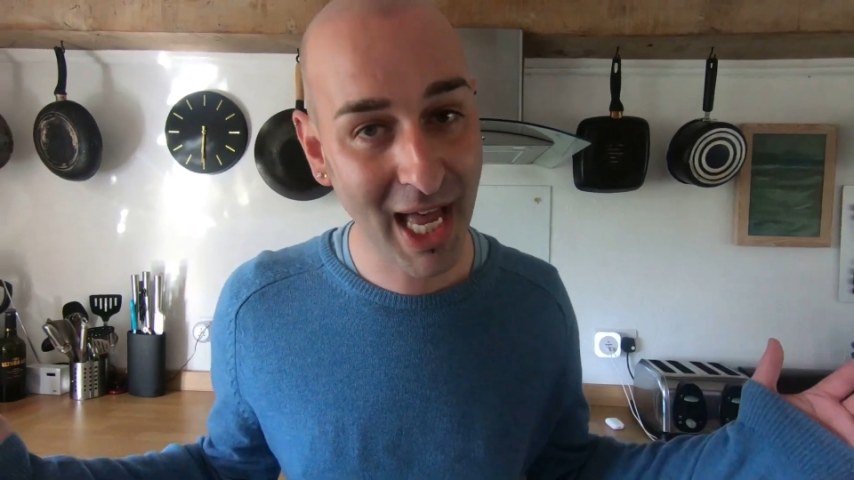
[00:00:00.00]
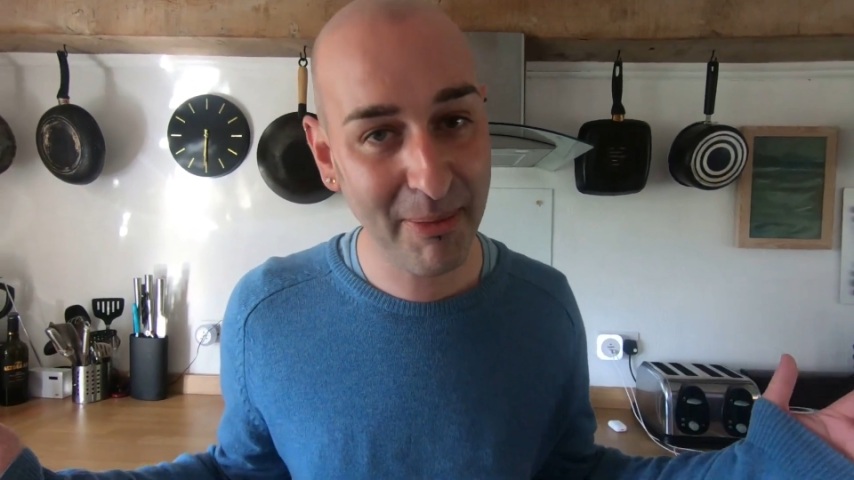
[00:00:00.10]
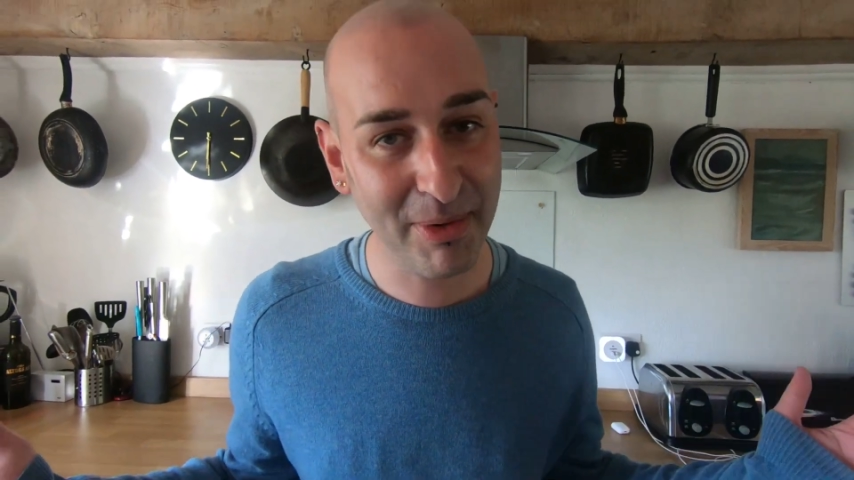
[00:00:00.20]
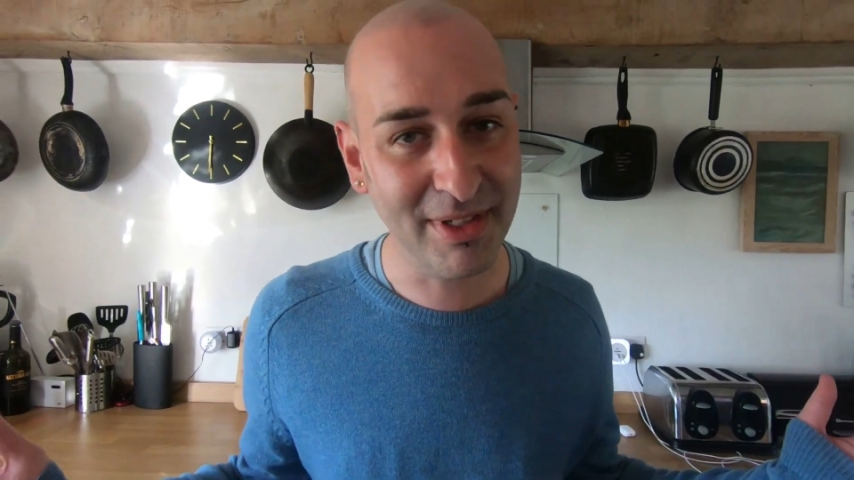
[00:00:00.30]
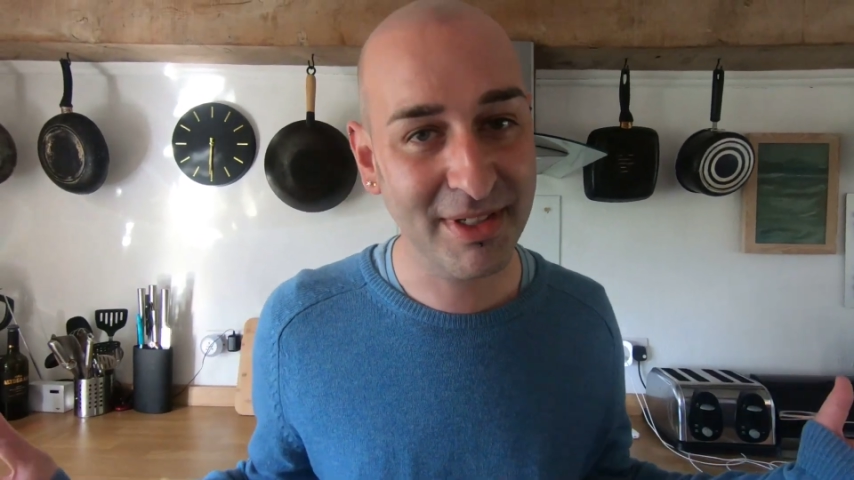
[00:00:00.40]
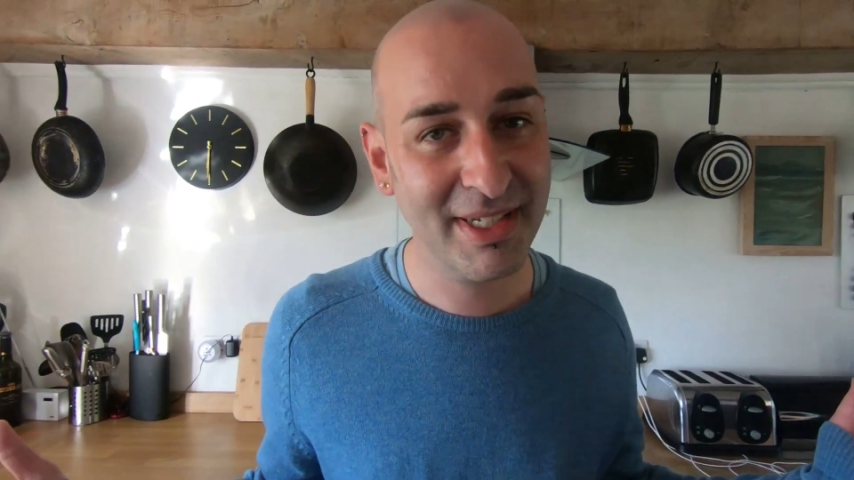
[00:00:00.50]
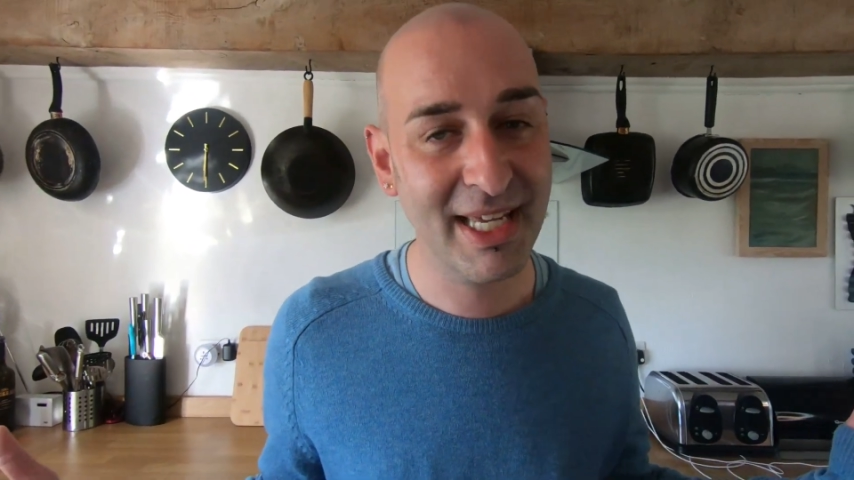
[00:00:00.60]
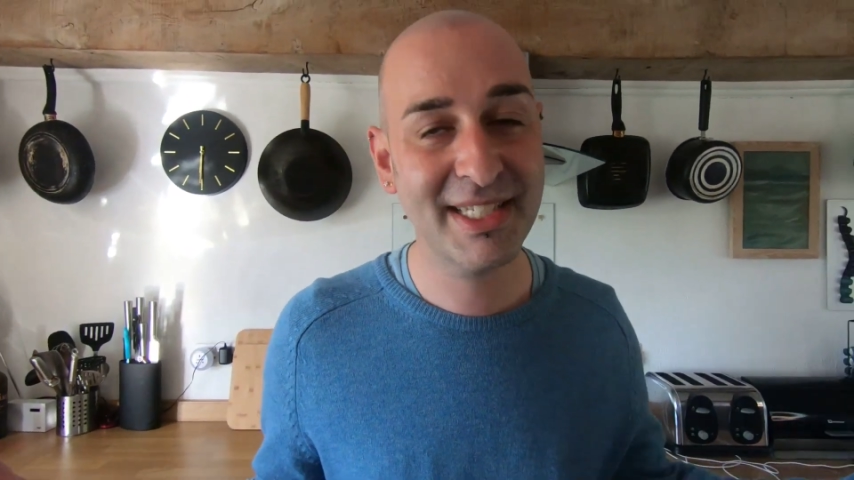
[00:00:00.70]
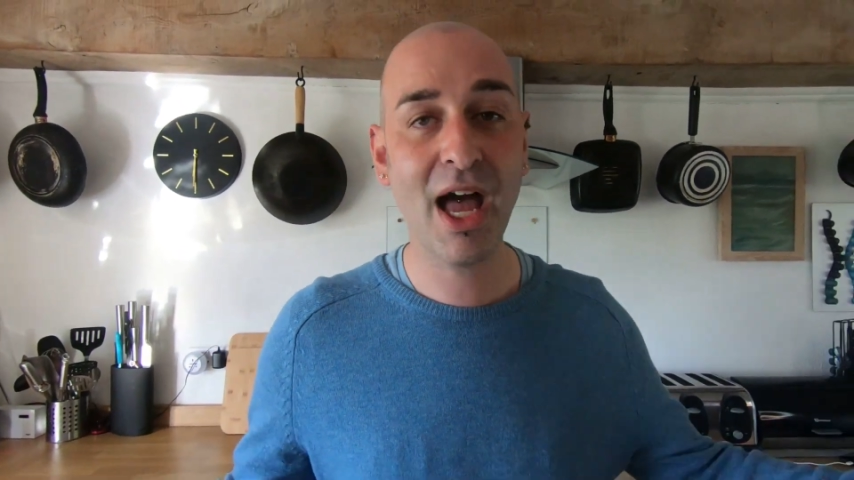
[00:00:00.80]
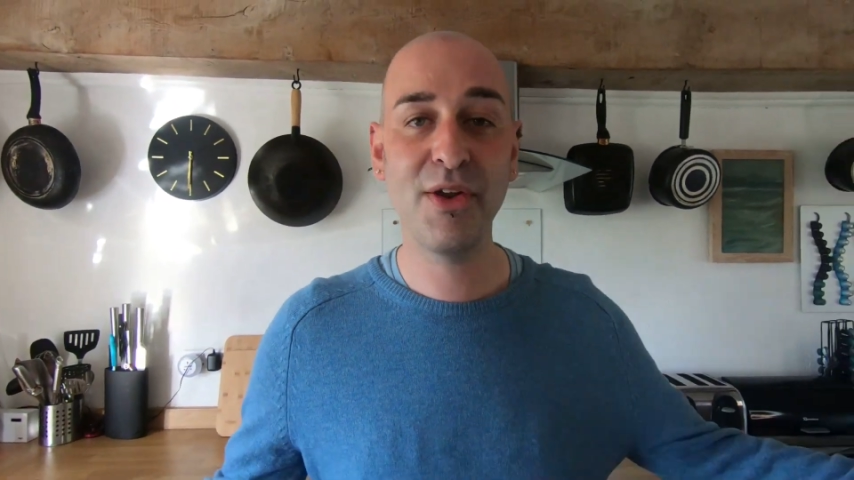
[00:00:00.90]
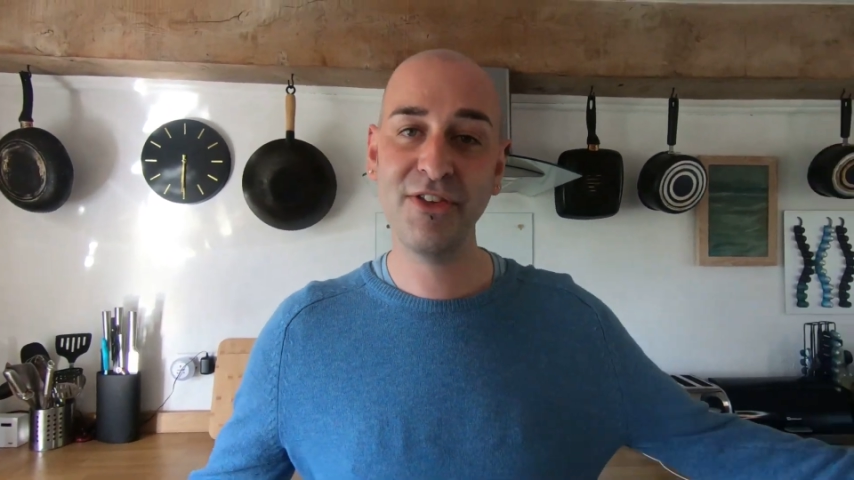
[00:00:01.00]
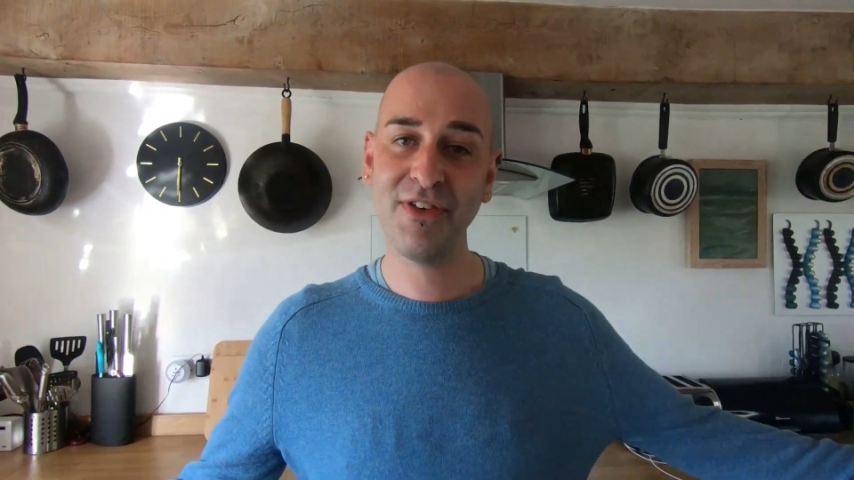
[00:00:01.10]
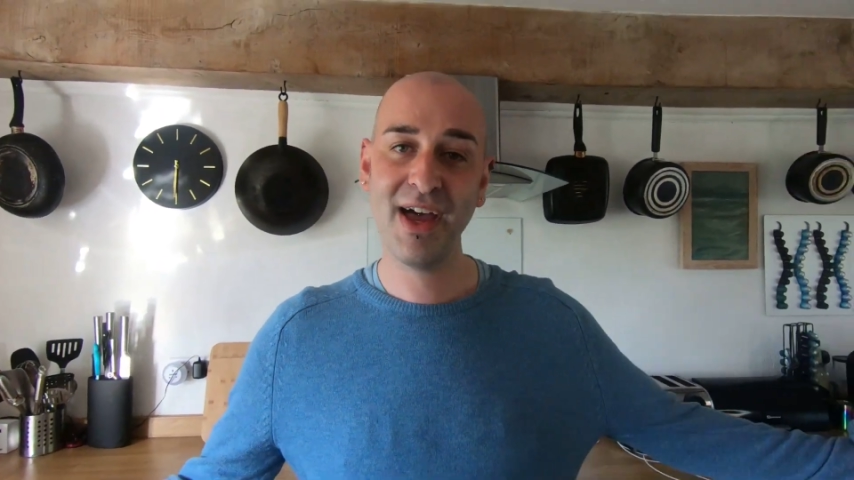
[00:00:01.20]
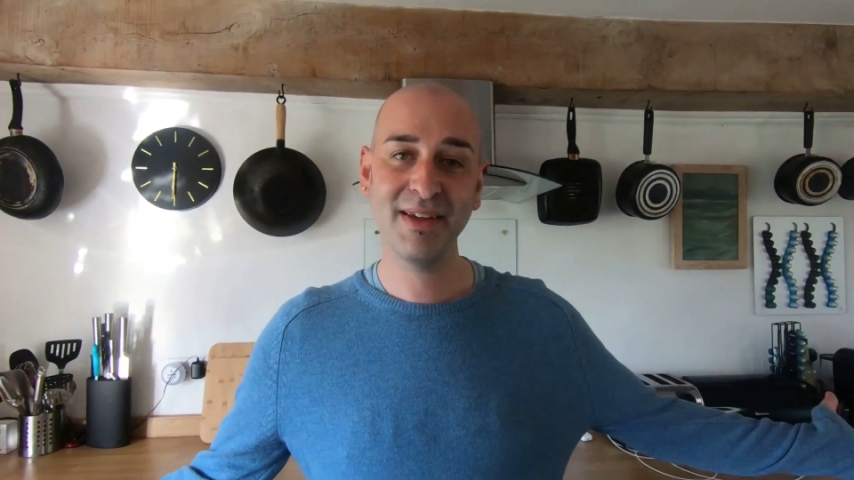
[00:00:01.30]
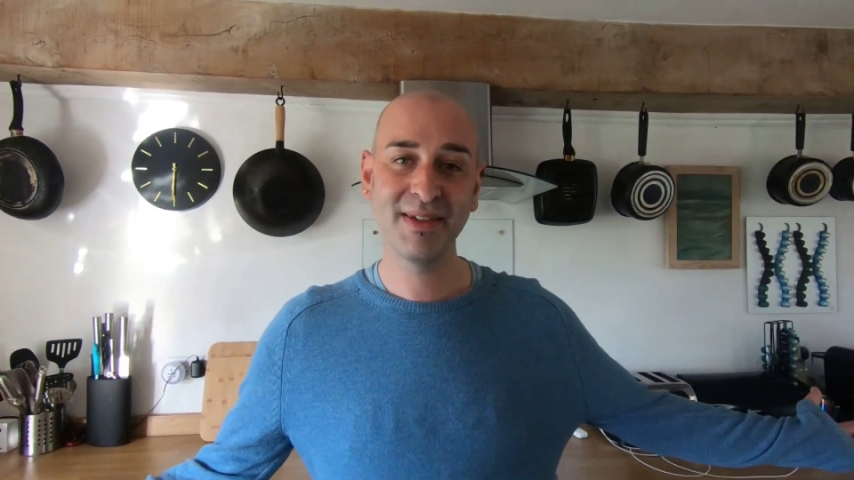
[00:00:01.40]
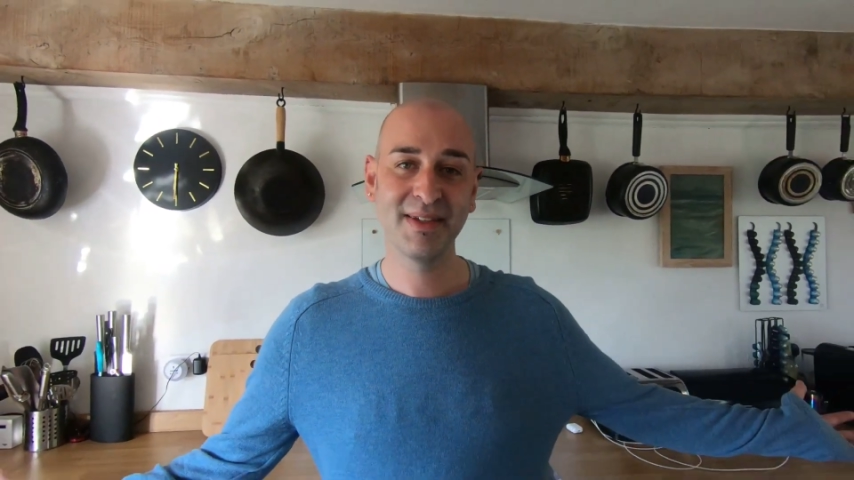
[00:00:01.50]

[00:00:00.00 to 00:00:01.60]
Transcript: happened. Is that only fair?